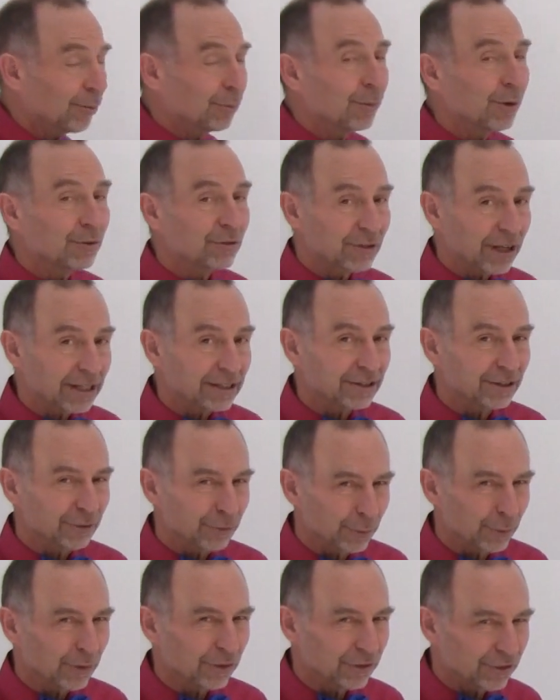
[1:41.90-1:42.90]
is of the
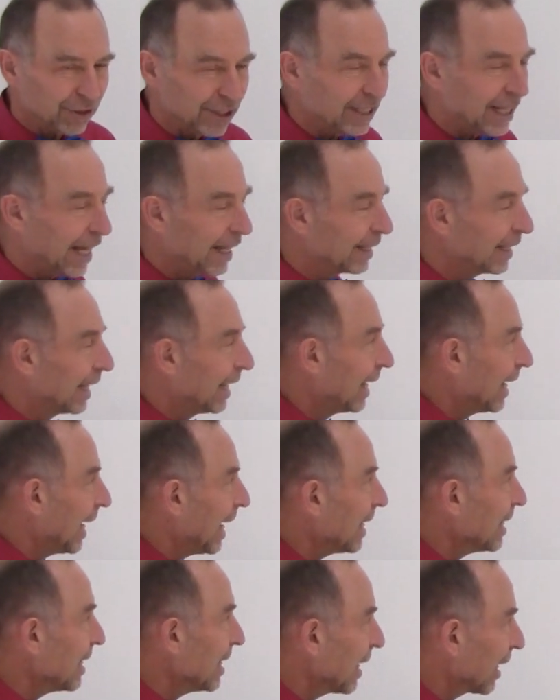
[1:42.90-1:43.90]
objective. We'll see that
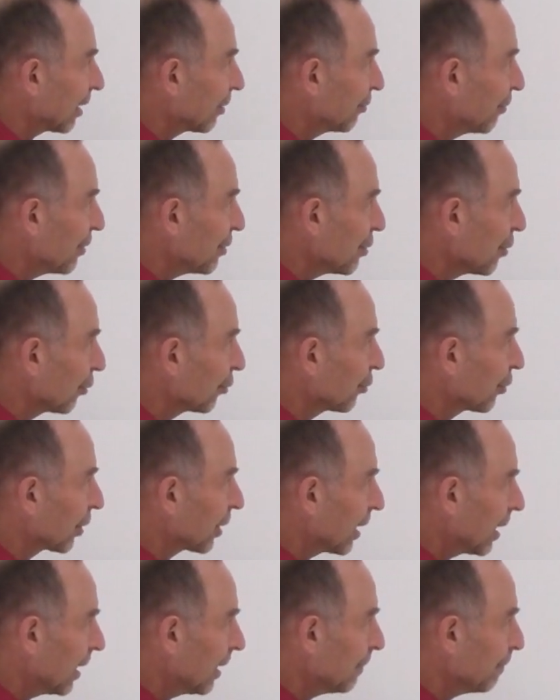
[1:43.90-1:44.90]
in the next videos
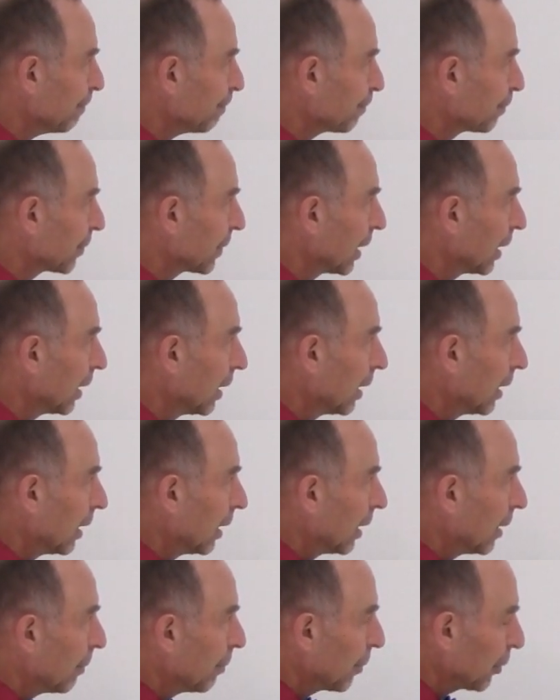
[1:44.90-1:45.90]
to come.
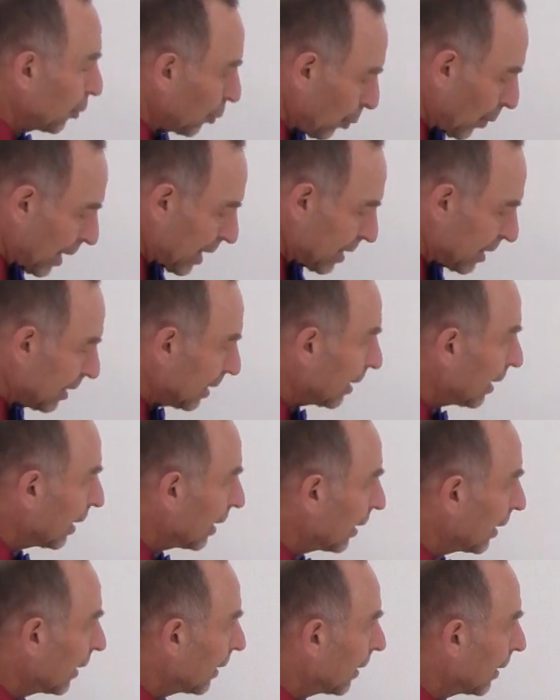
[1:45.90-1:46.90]
But the
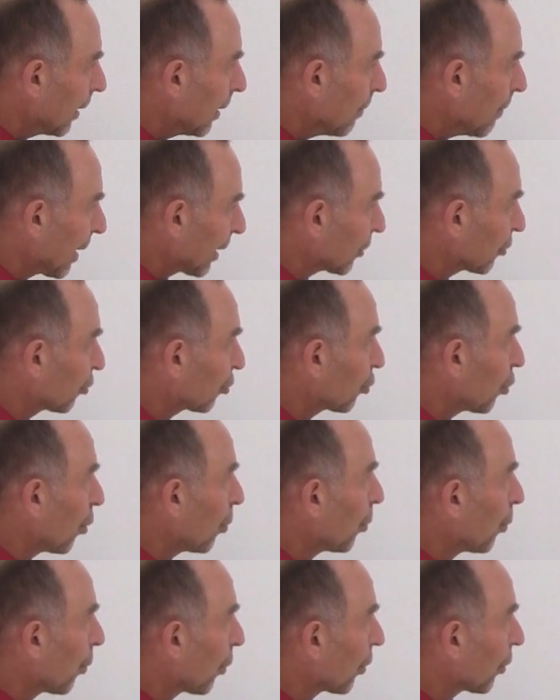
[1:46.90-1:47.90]
way a
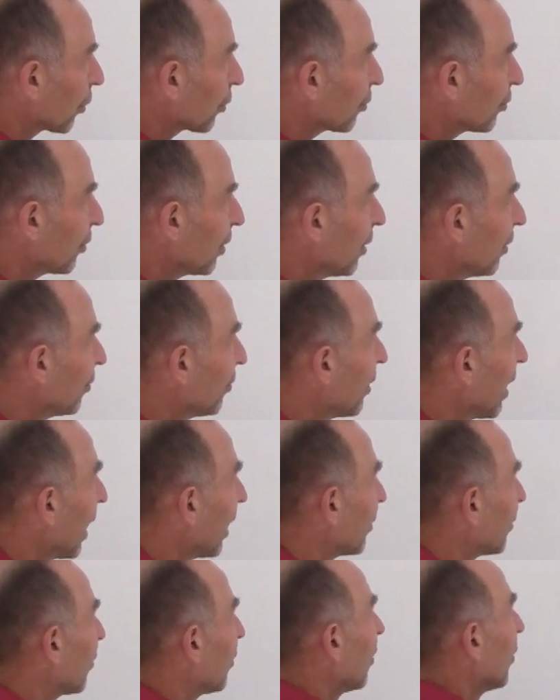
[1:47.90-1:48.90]
microscope works is
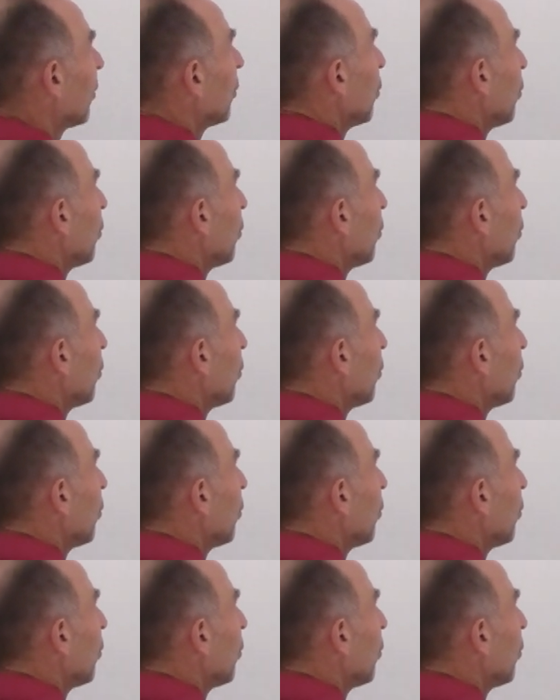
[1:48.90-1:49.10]
that